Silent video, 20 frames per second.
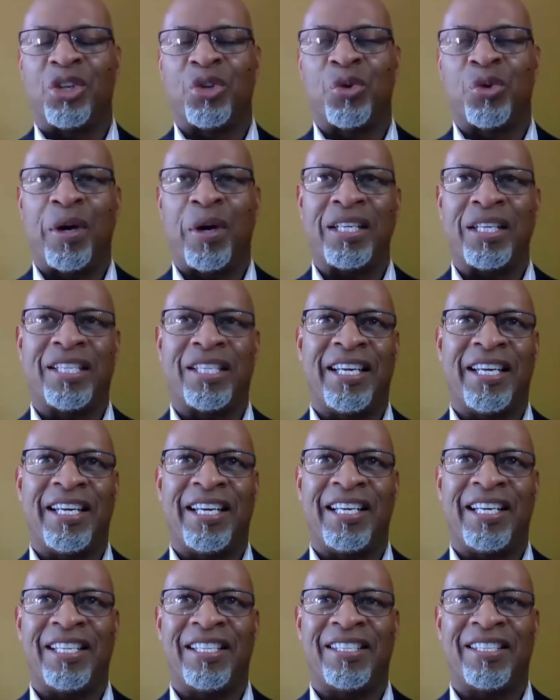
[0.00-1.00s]

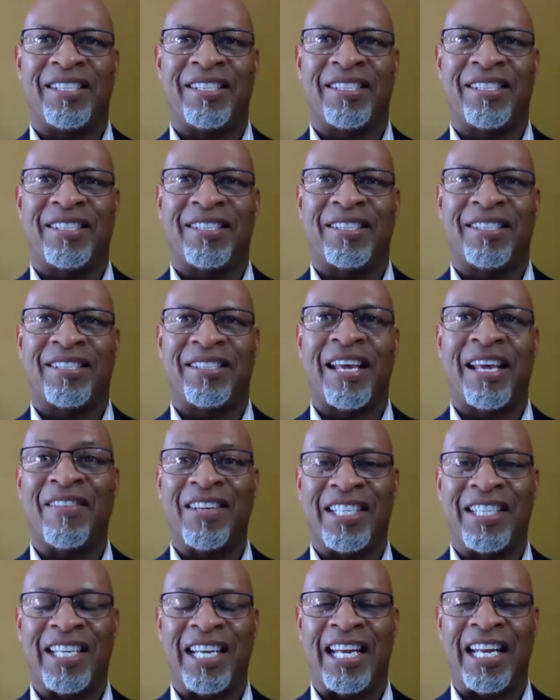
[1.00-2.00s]
twenty
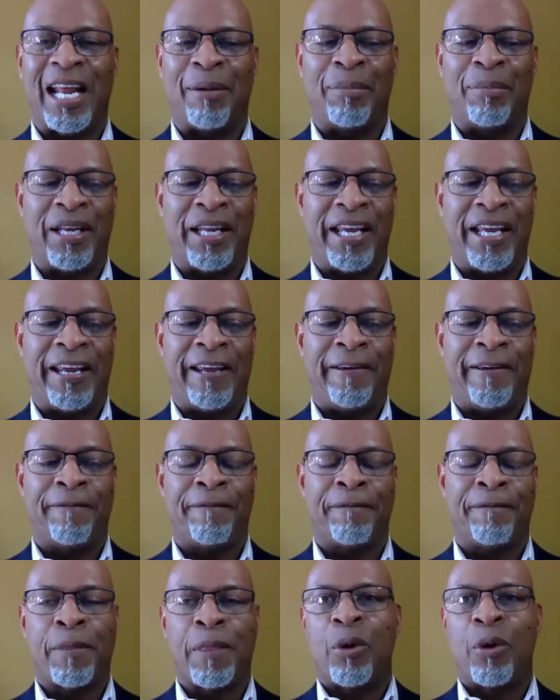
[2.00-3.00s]
seventeen, I believe,
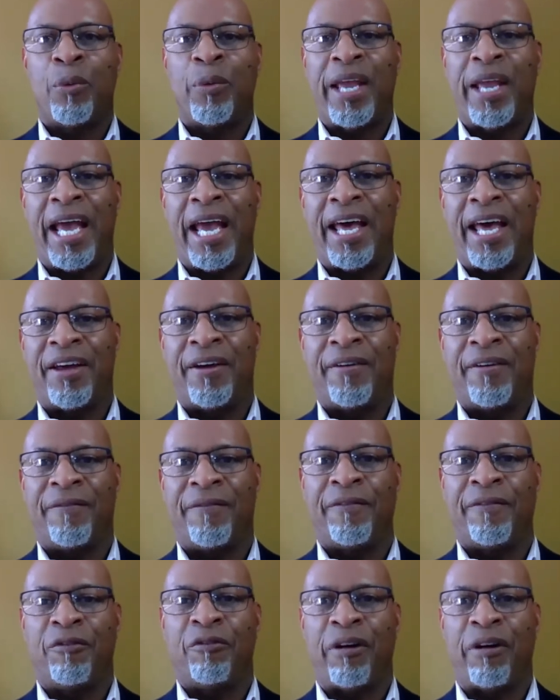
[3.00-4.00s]
we had a
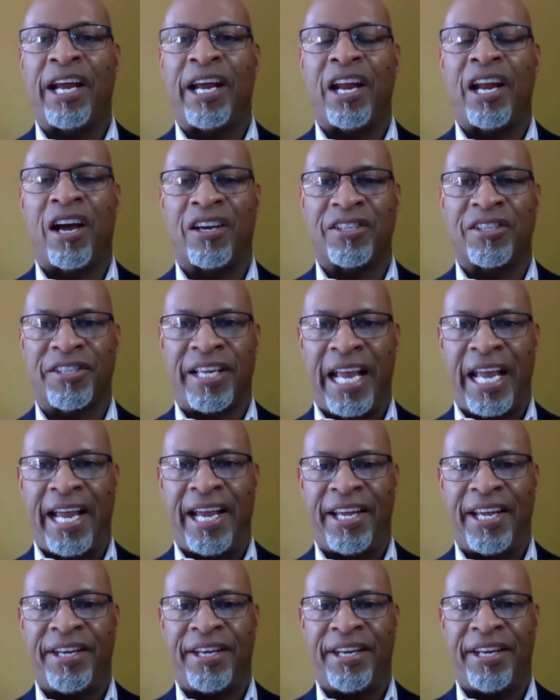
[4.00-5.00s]
radar
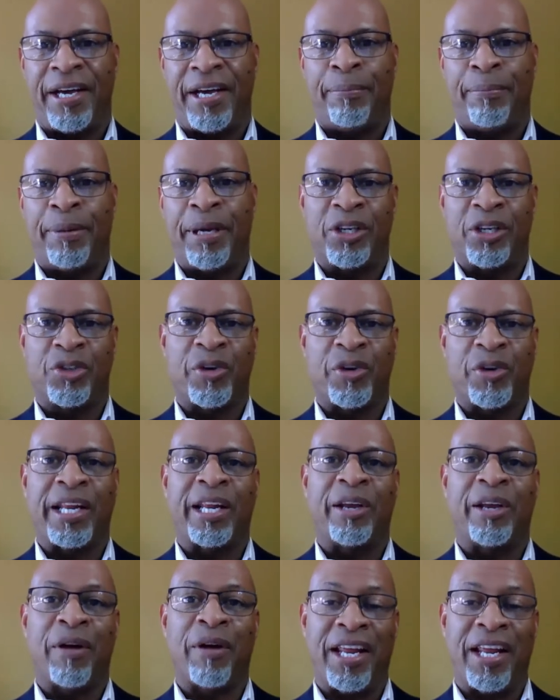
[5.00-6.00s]
scan, uh,
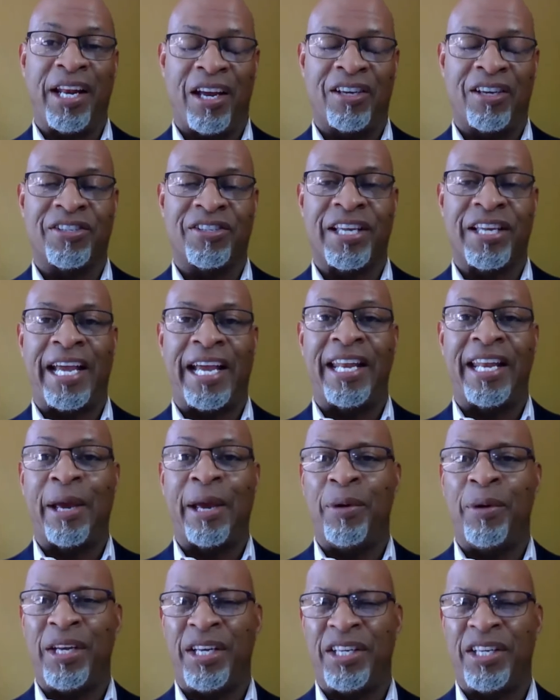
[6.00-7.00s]
penetrating radar scan, and
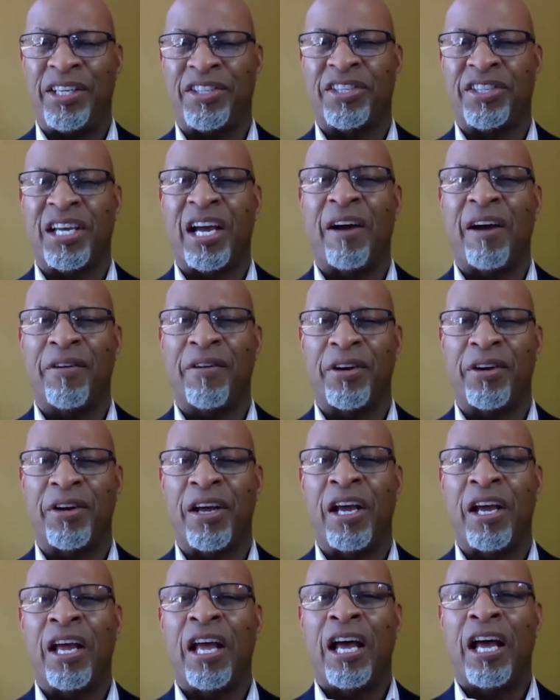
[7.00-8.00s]
we discovered
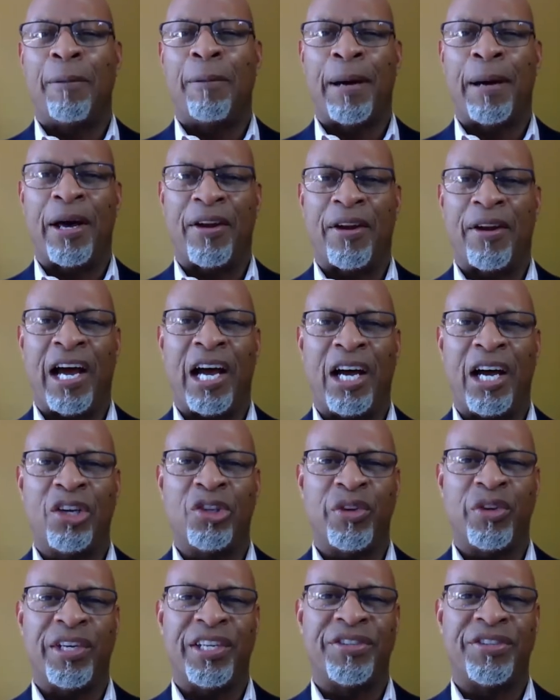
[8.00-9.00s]
about one
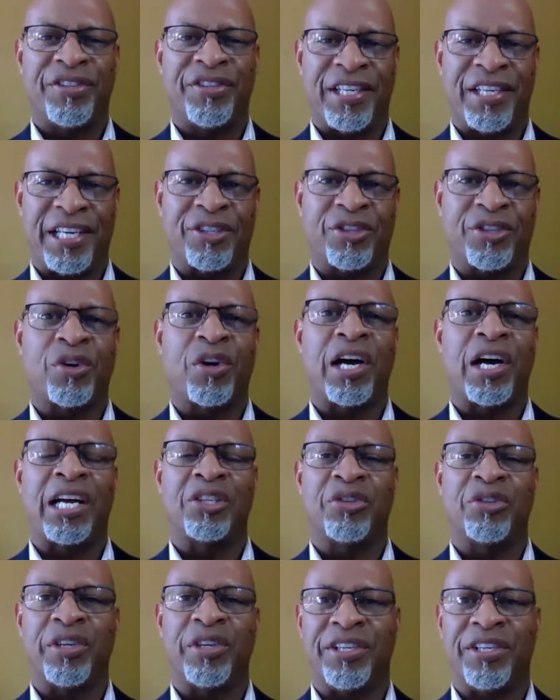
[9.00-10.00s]
hundred six or one
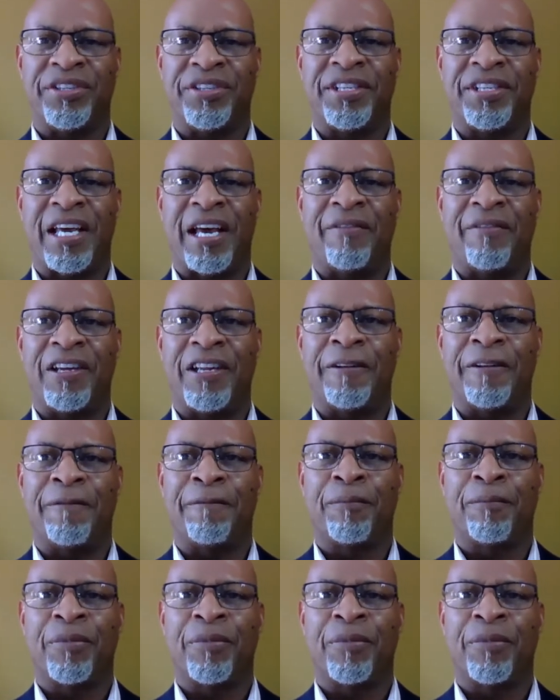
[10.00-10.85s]
hundred seven